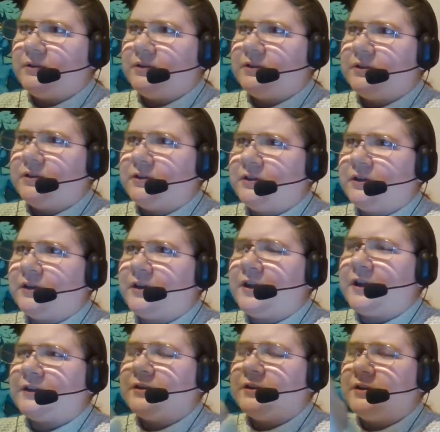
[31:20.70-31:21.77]
The
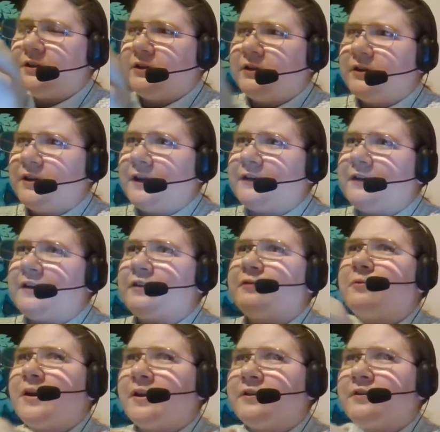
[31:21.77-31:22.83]
connecting
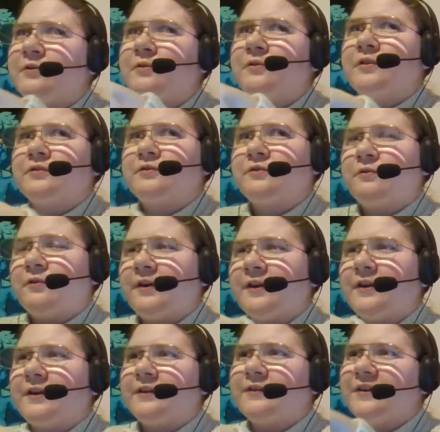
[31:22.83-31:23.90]
thread through the story
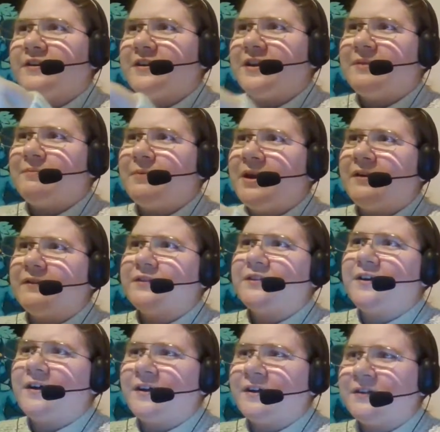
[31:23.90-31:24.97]
is the dead man's
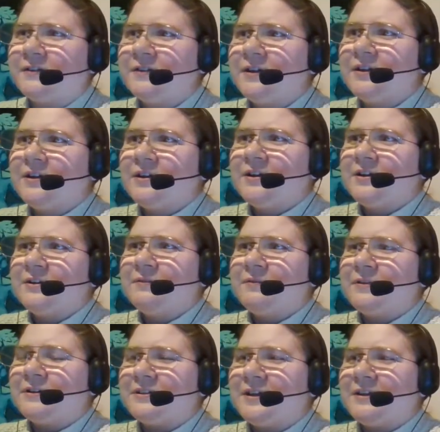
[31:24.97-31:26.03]
gun,
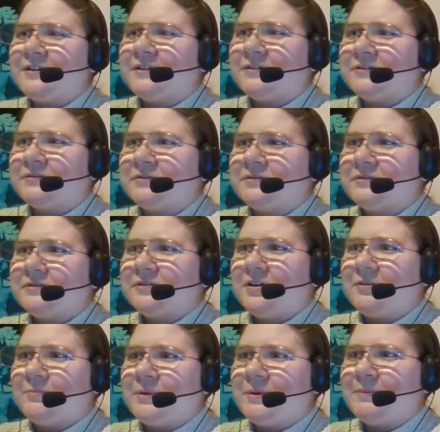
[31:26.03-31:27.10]
which can
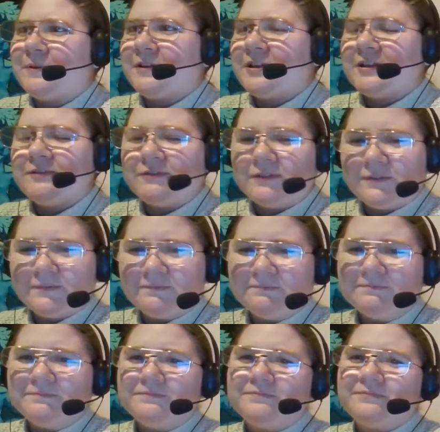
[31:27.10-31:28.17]
turn people evil,
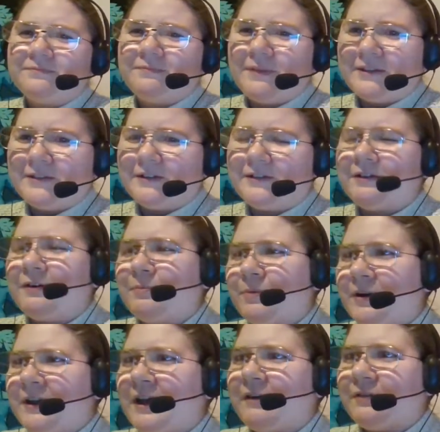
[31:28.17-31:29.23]
basically, or
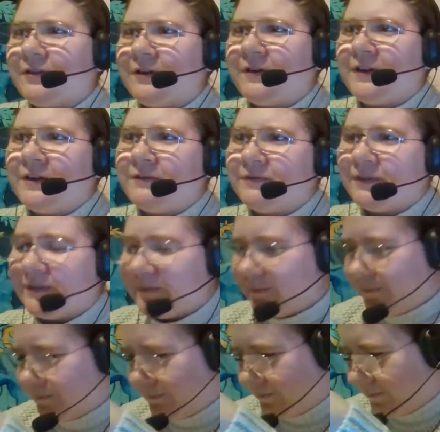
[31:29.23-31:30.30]
bring out their evil
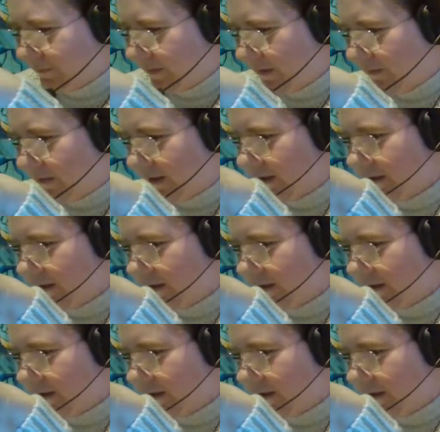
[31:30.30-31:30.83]
if they get a